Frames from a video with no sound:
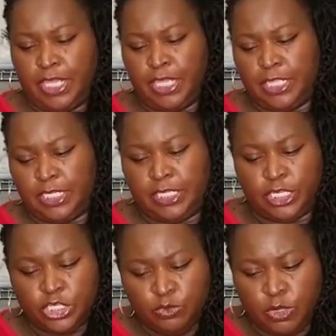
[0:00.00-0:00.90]
in the
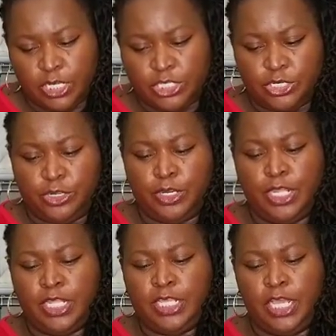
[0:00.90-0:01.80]
dishwasher,
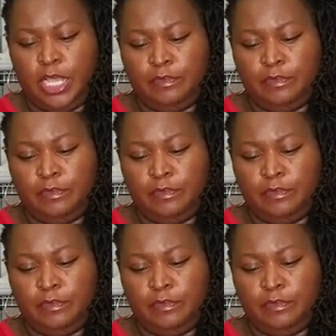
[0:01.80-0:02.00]
the